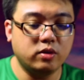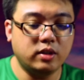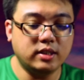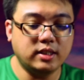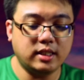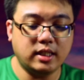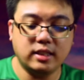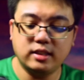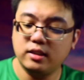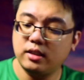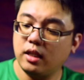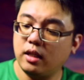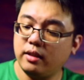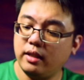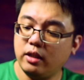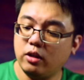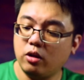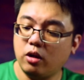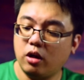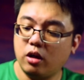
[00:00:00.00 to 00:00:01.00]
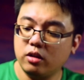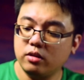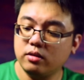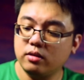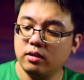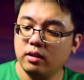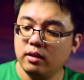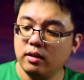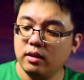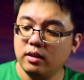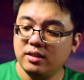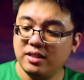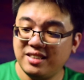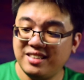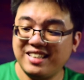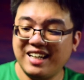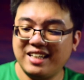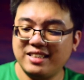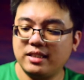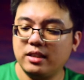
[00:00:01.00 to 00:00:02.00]
This is the Nikon
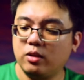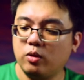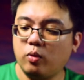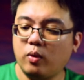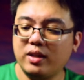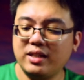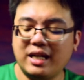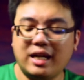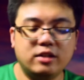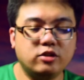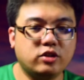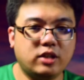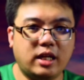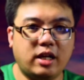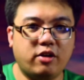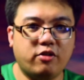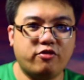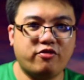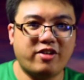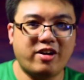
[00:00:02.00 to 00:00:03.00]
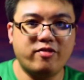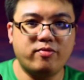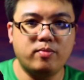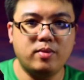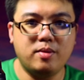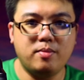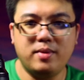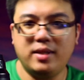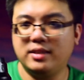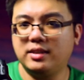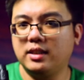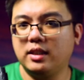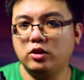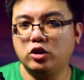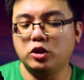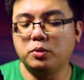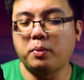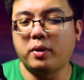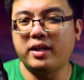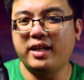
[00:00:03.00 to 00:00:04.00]
Z105mm
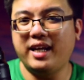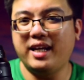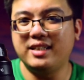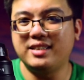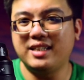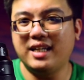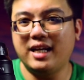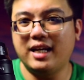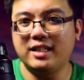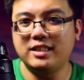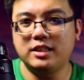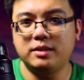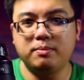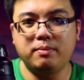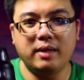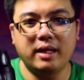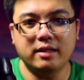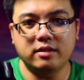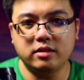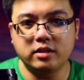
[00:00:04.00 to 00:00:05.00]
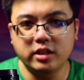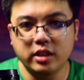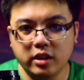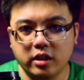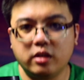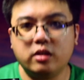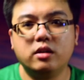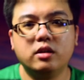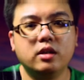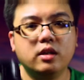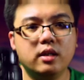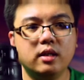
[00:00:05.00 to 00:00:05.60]
2.8S macro.